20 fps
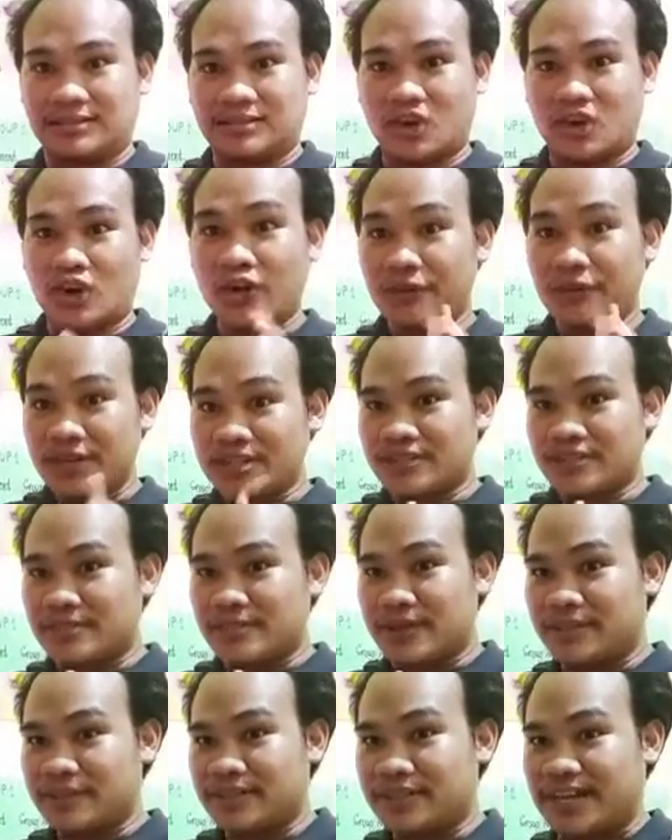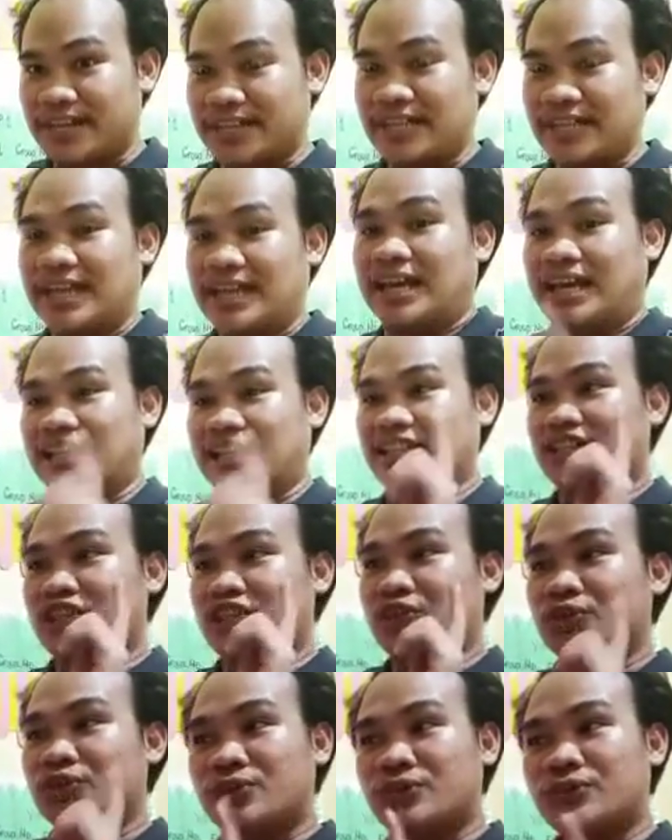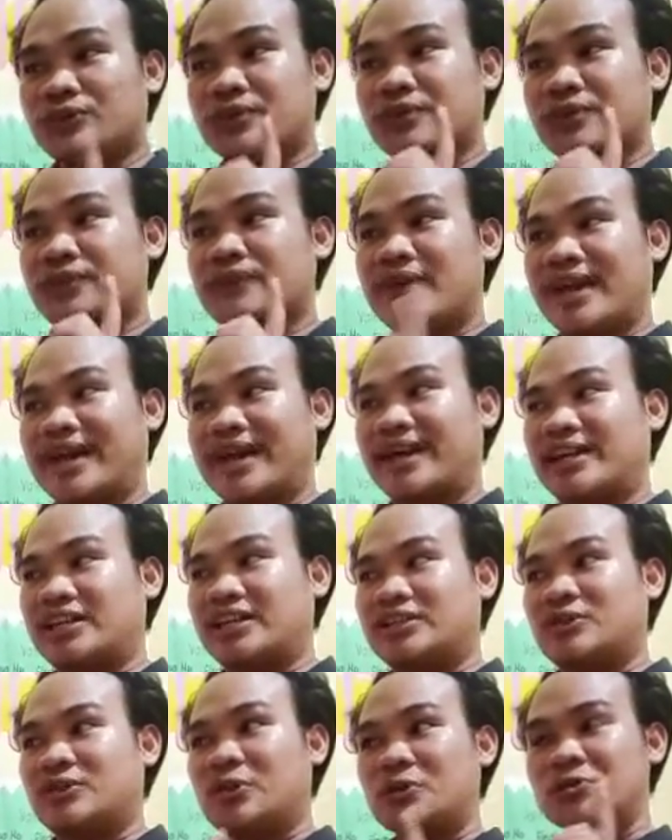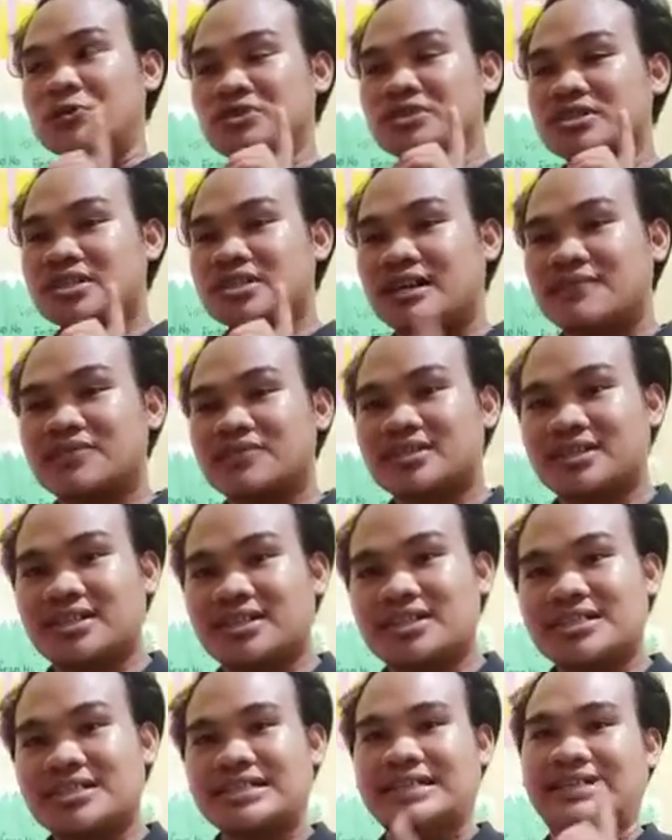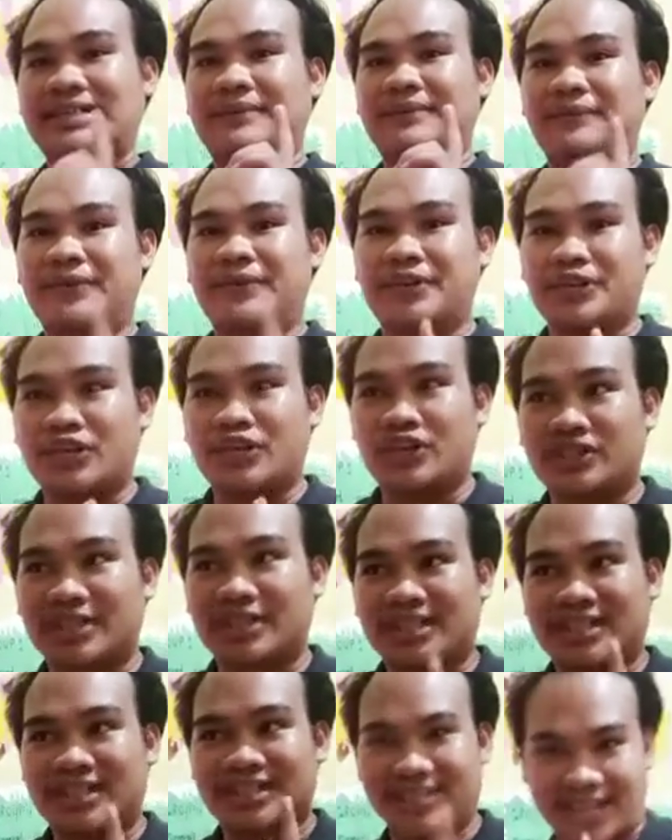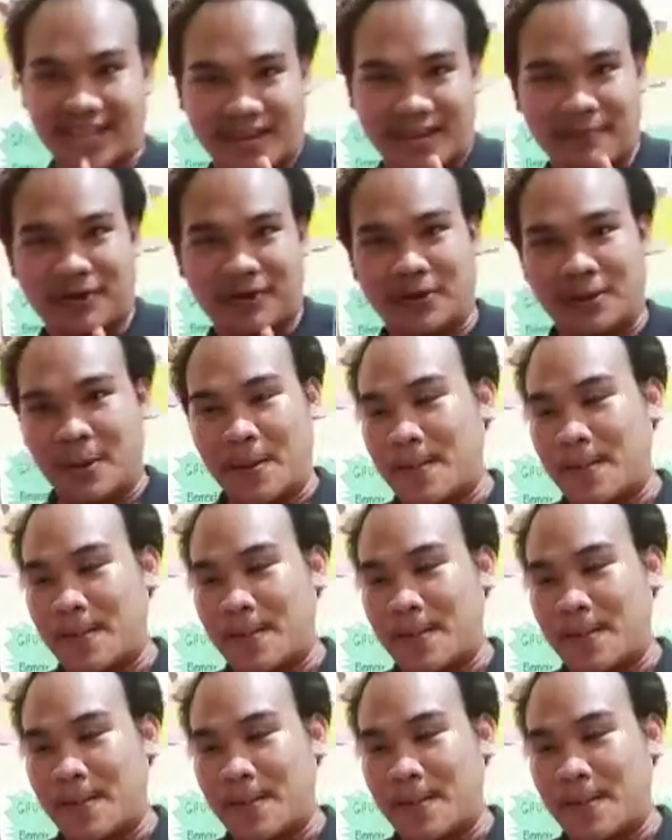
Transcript: Always remember that. And then you will find those subshells in a periodic table.